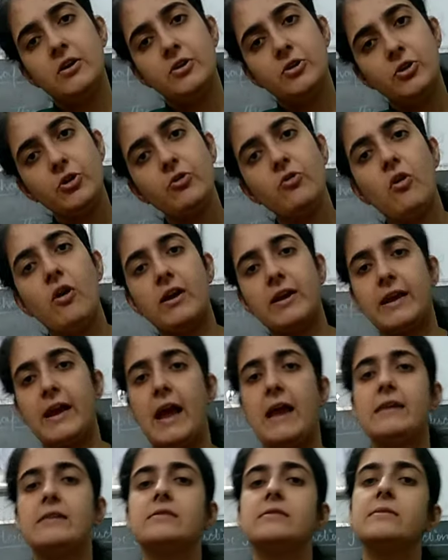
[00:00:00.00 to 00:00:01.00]
new
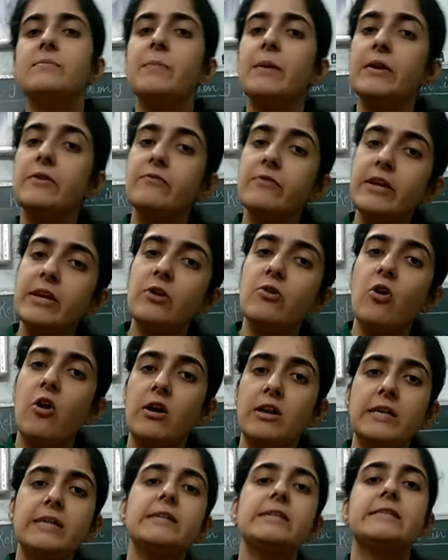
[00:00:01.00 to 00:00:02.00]
organism, and we
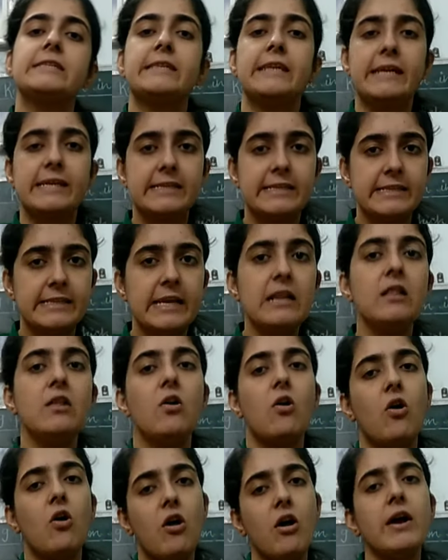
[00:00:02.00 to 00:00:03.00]
call it sex cell
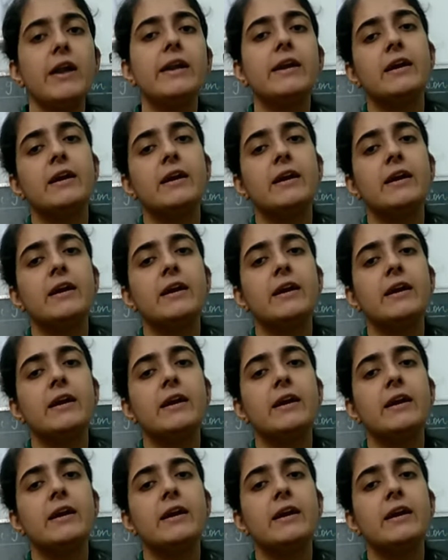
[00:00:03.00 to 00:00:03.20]
or